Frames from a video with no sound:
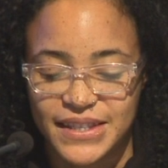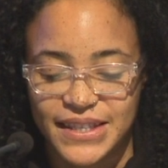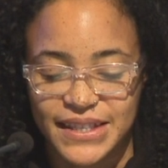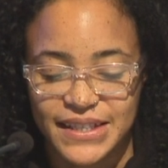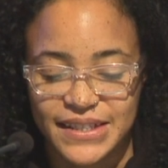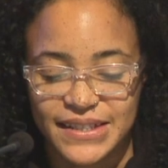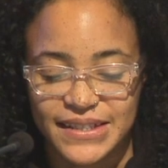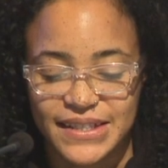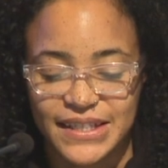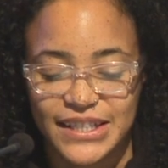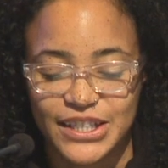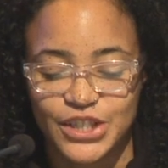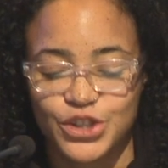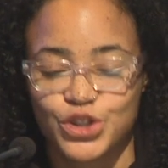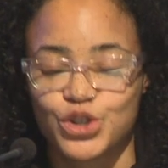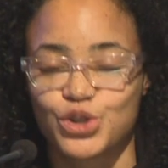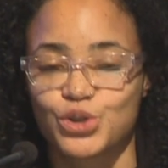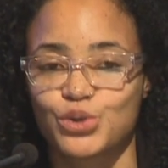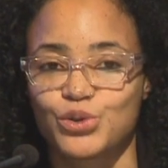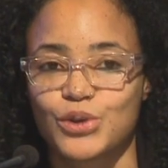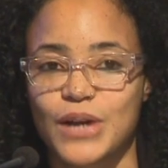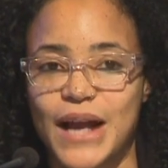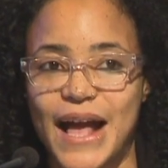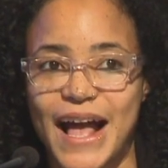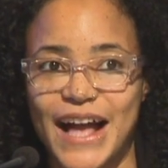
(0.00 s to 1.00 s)
things
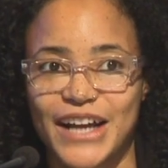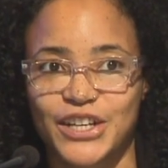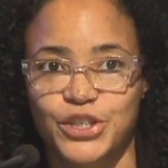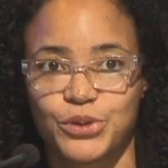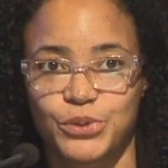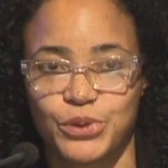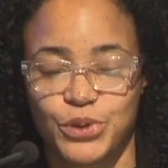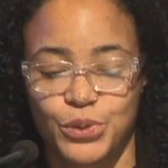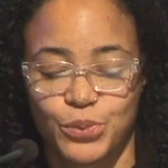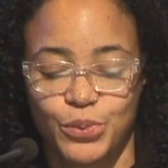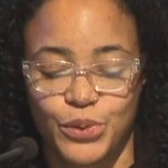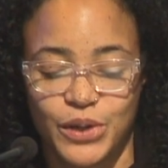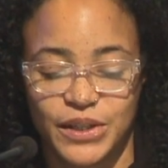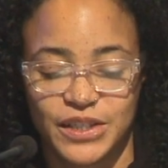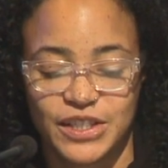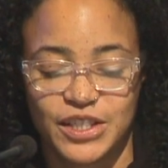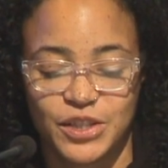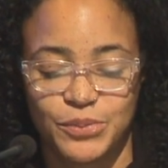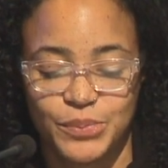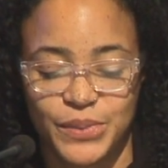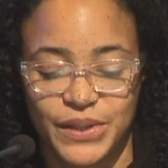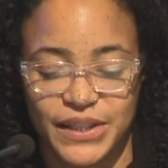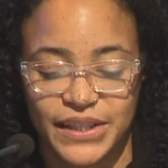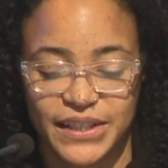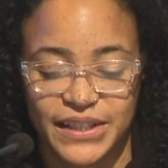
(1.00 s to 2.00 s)
interact with what is
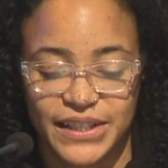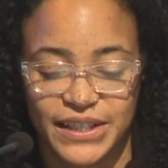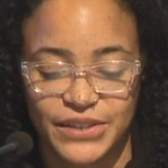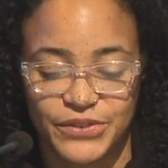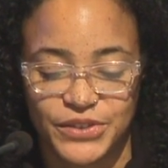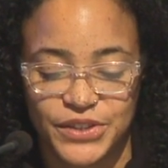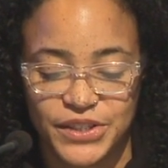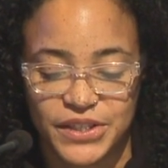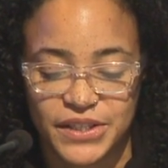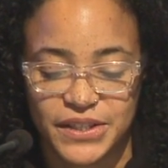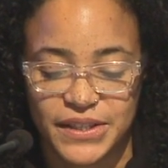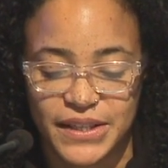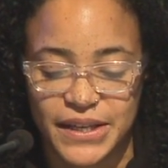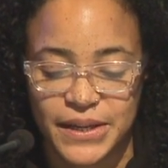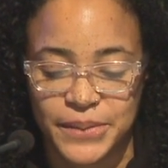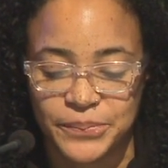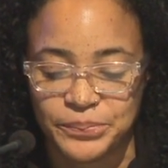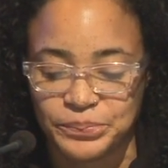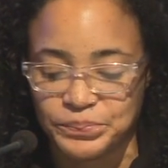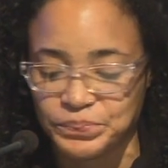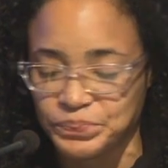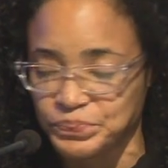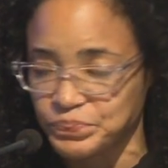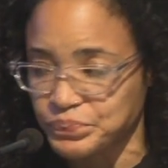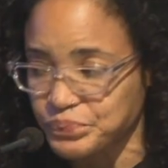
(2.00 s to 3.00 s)
being given to
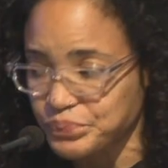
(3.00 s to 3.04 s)
them?